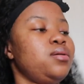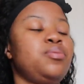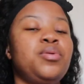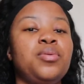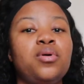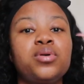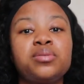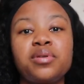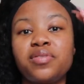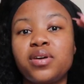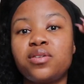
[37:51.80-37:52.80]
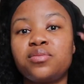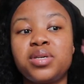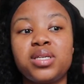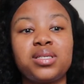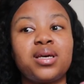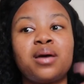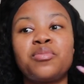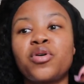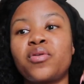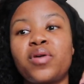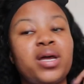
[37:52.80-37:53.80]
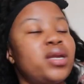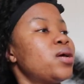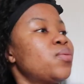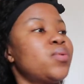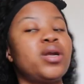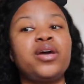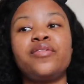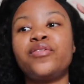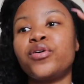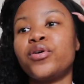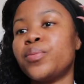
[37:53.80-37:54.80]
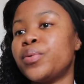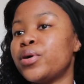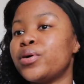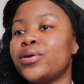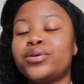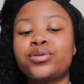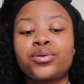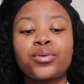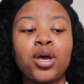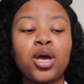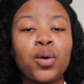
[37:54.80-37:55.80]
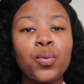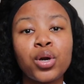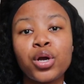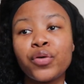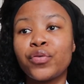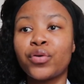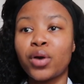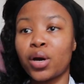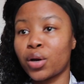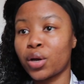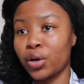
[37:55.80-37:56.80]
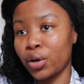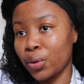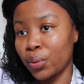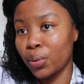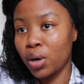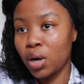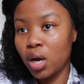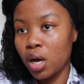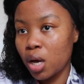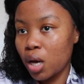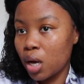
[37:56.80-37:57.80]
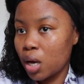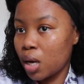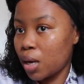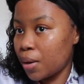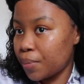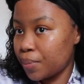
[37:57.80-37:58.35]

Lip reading: people always make fun of me and say I'm a granny and whatever, but it's okay, whatever, I don't care. I